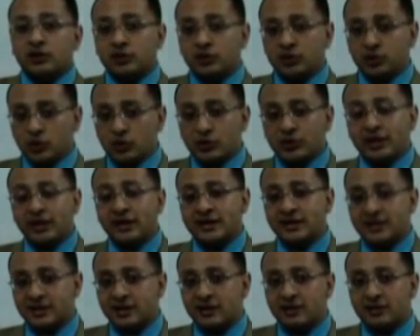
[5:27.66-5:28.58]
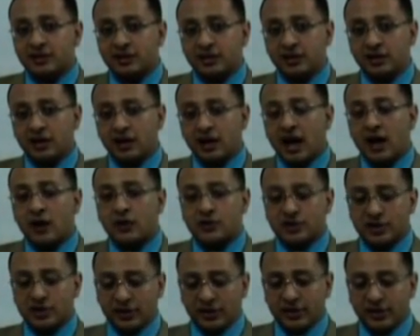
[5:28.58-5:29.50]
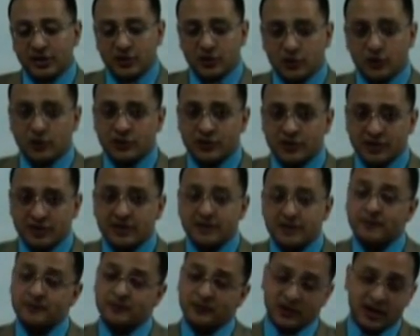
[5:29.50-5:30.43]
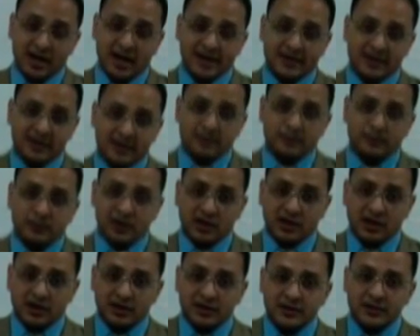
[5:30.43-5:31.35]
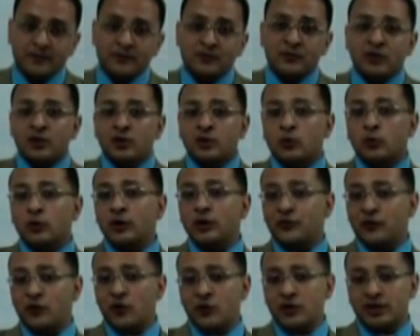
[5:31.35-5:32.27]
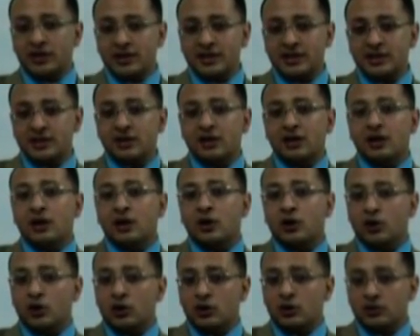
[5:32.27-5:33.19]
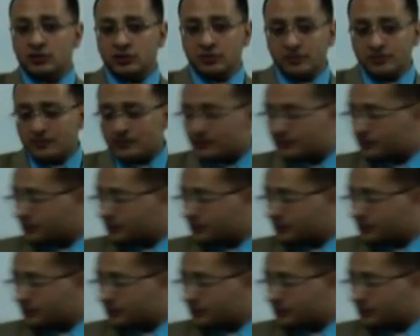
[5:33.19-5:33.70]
during studying these courses? Yes, because we focus on